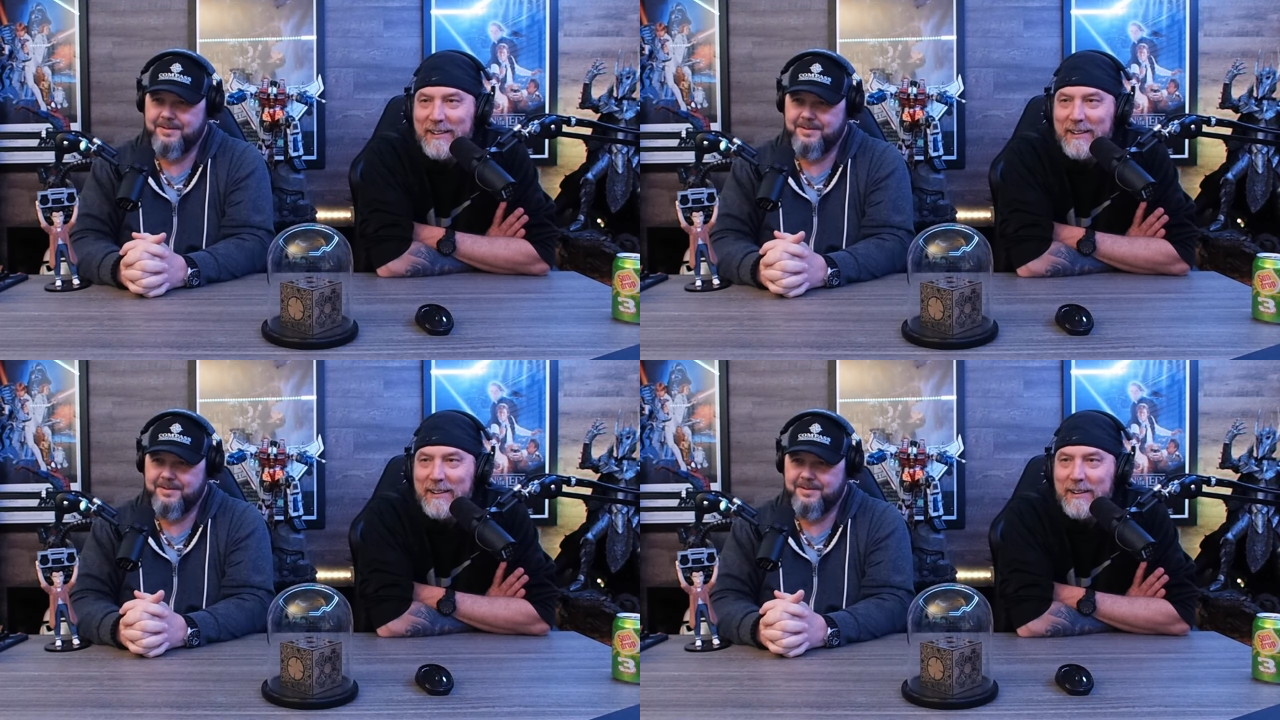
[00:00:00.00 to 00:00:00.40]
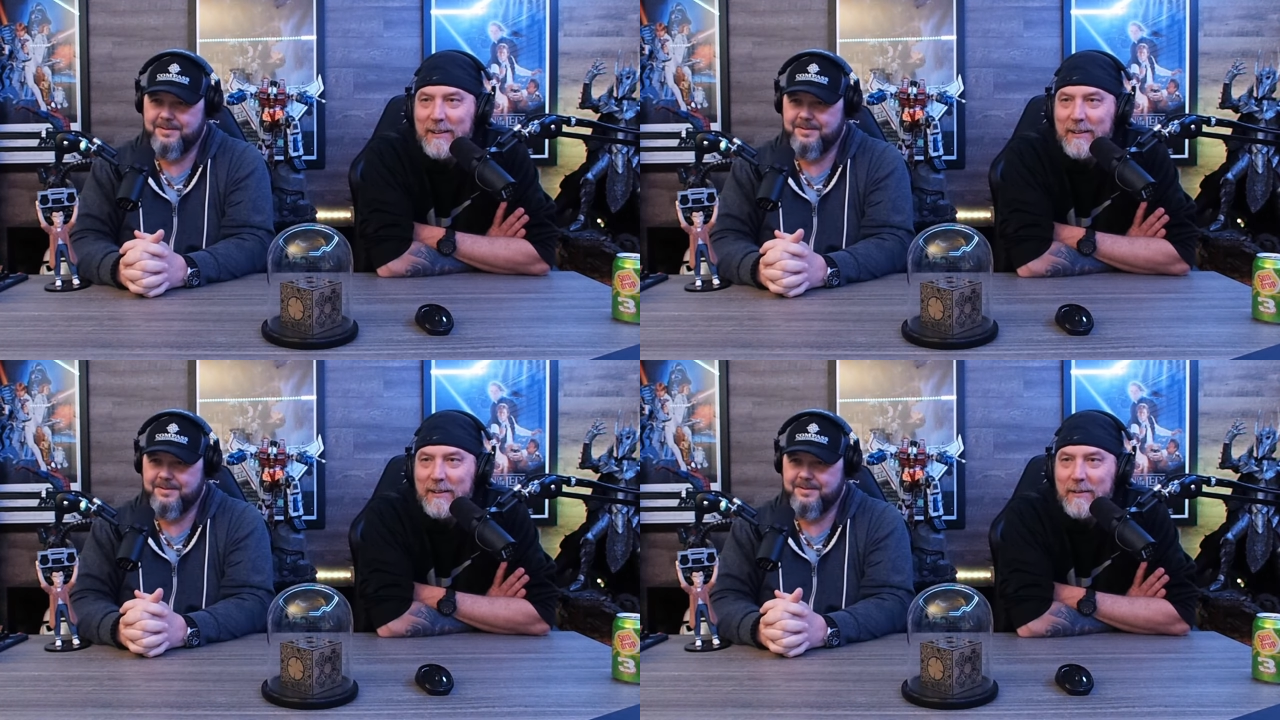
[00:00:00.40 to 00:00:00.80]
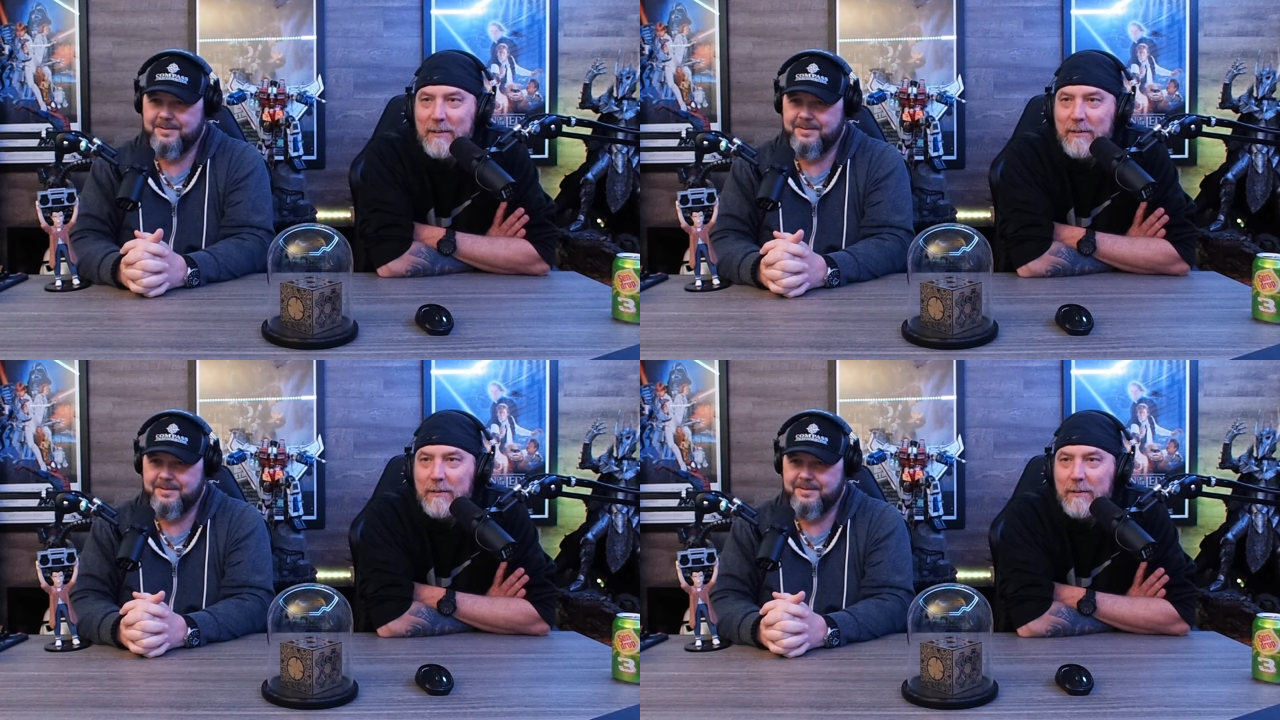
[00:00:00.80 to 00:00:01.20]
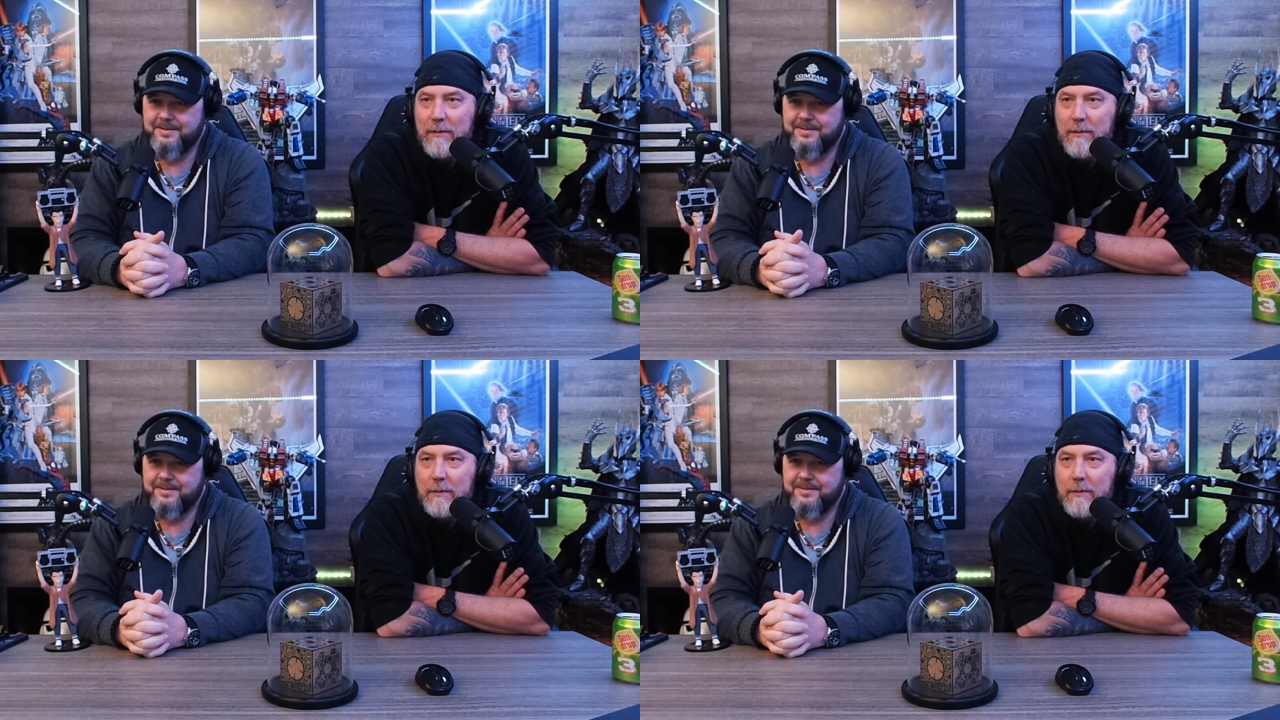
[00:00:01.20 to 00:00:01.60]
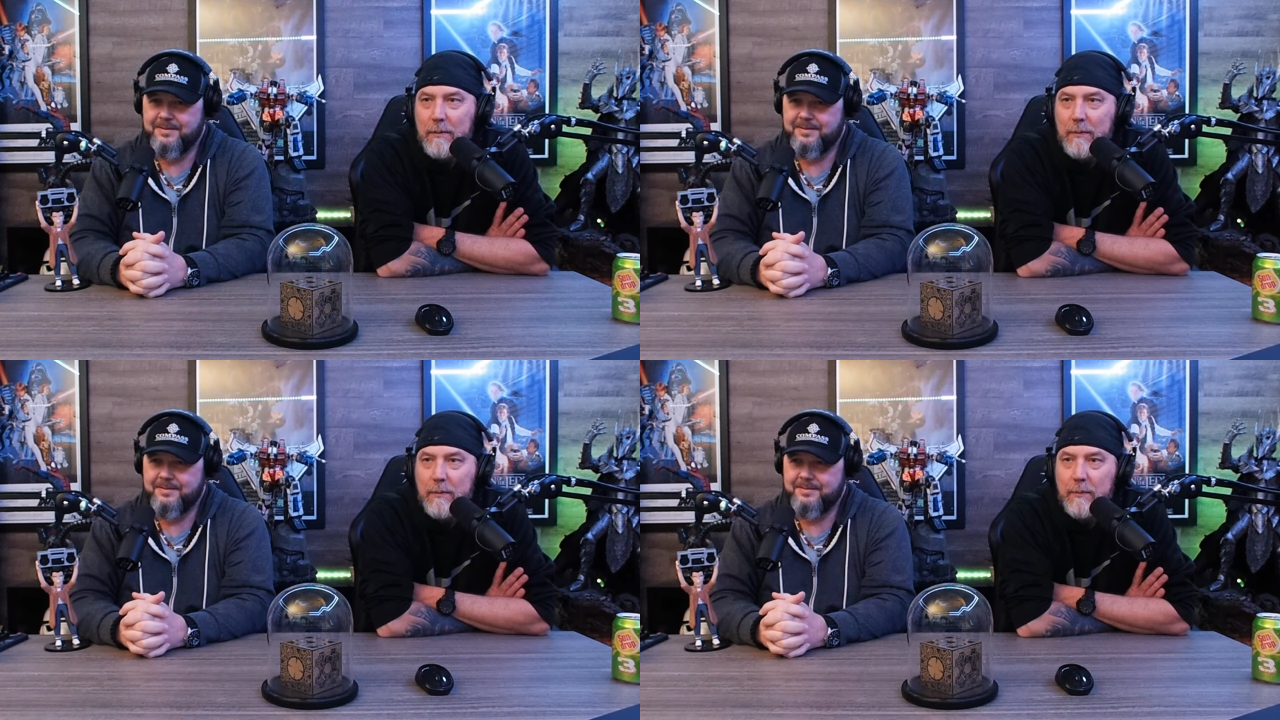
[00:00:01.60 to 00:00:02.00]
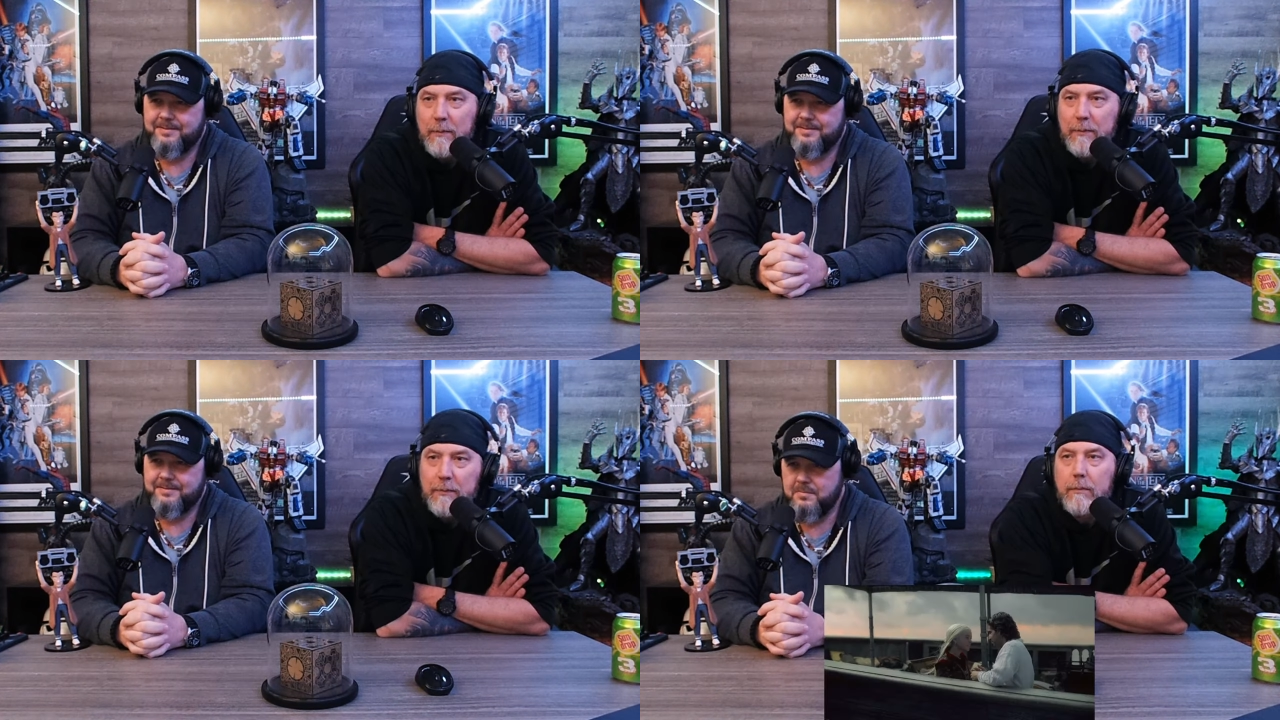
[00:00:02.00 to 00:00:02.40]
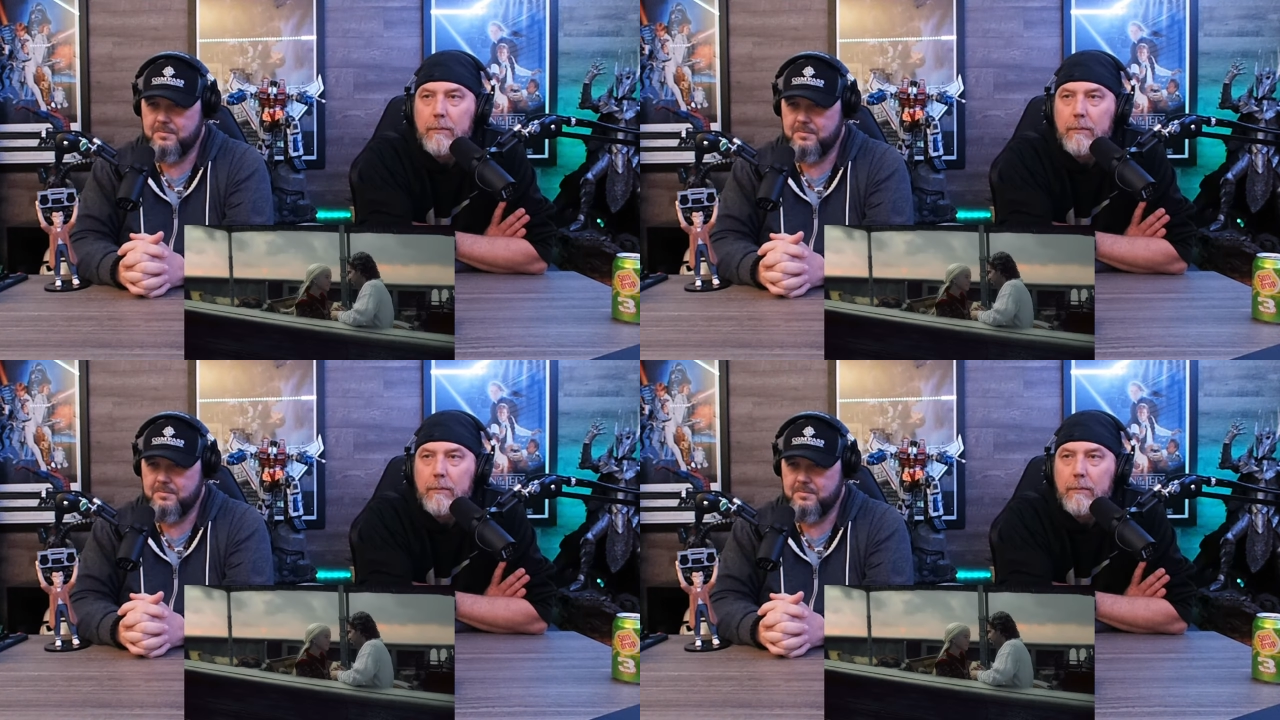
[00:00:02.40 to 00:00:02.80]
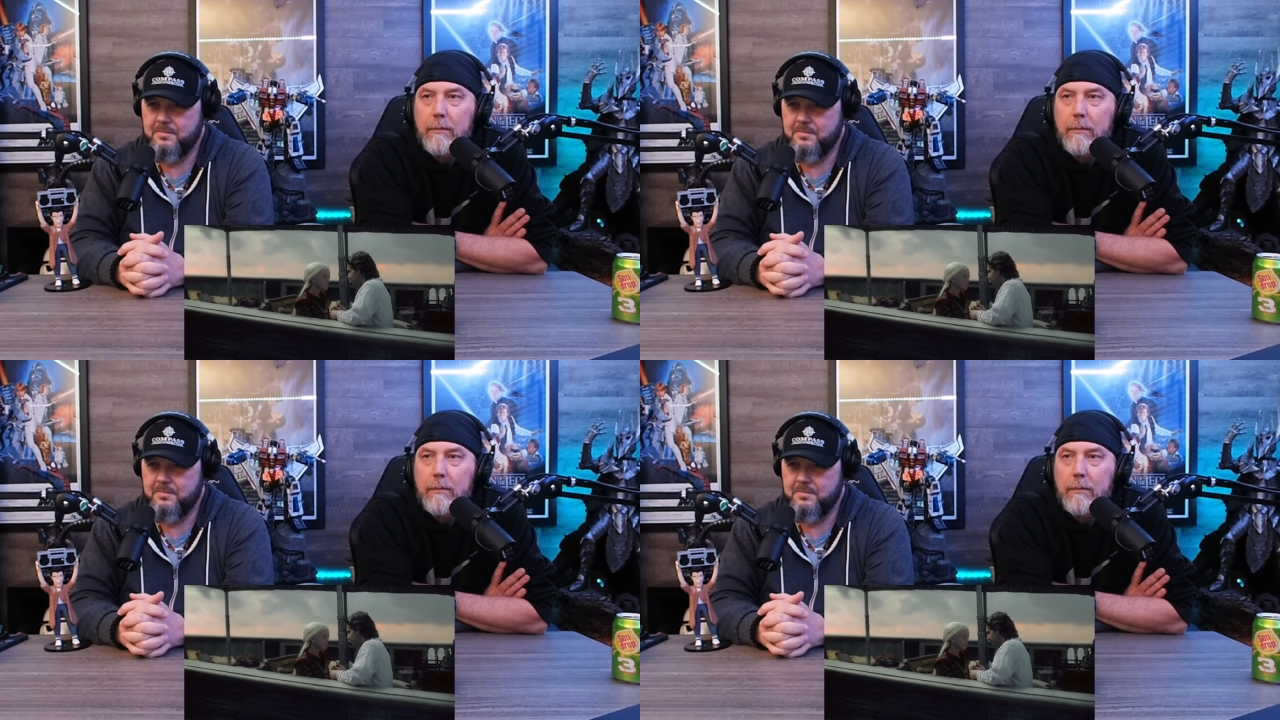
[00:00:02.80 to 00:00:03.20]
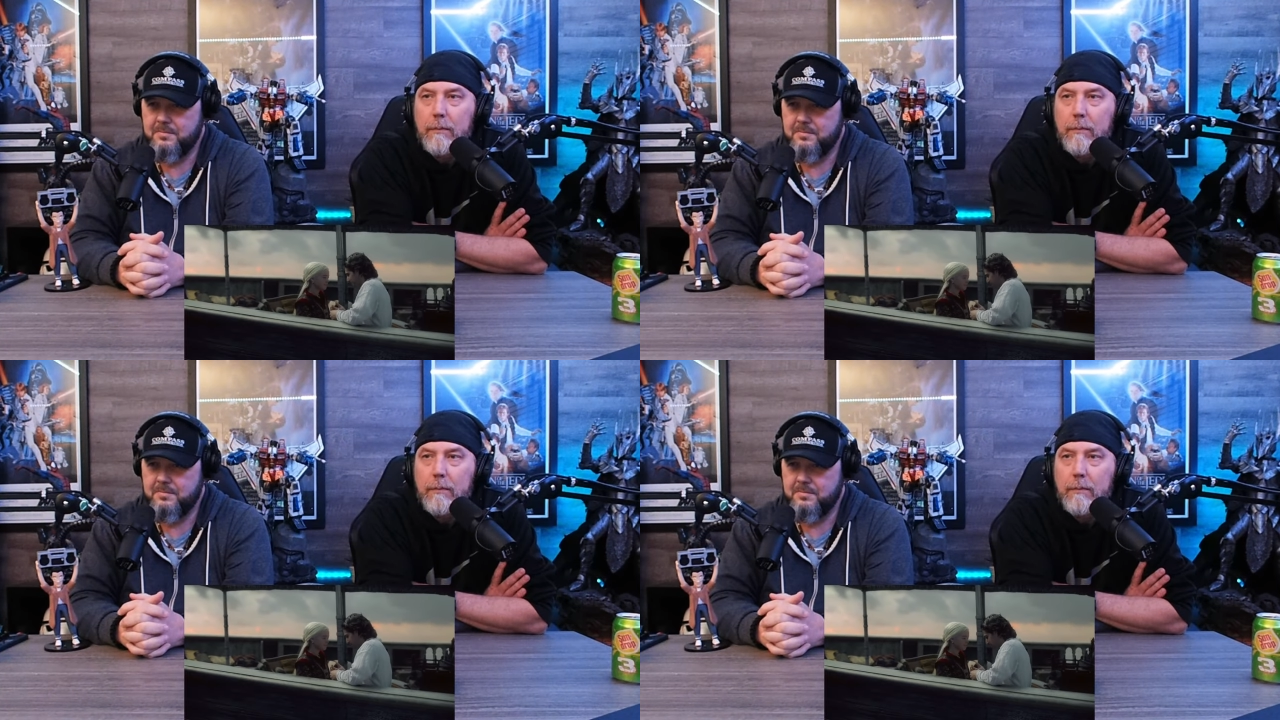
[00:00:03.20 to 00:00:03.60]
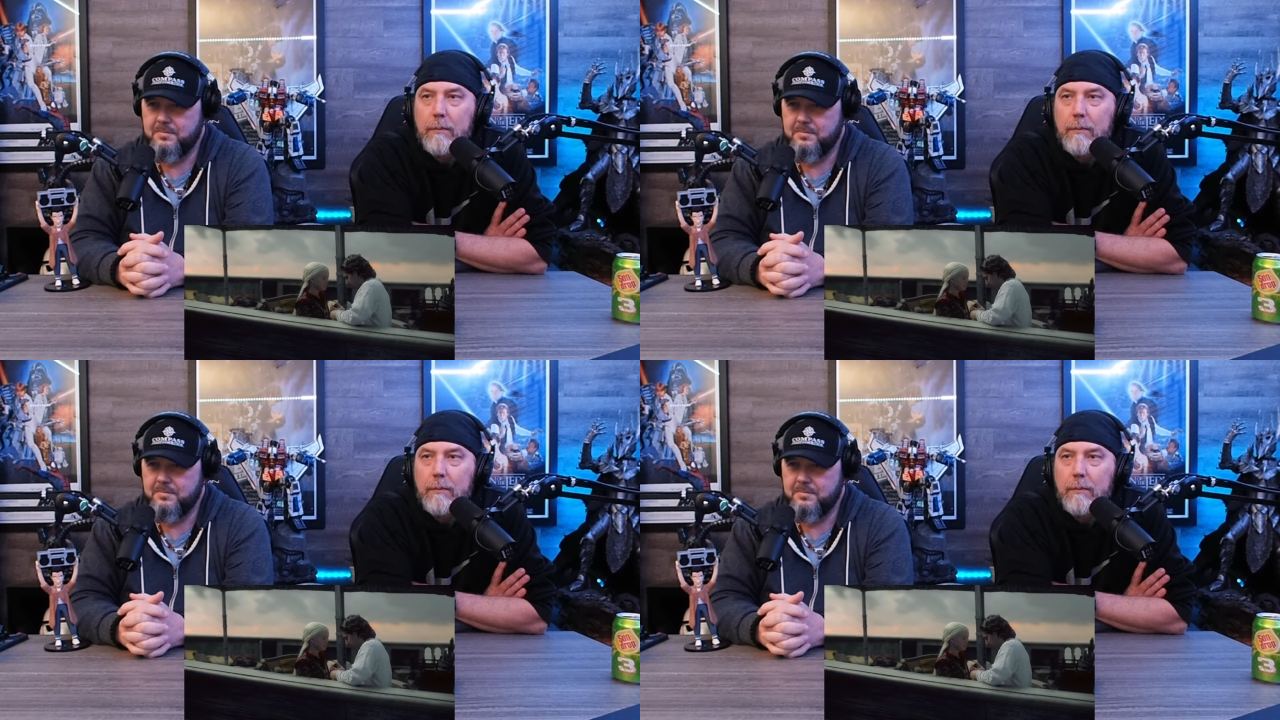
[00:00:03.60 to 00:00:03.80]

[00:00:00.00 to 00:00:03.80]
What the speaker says: (silence)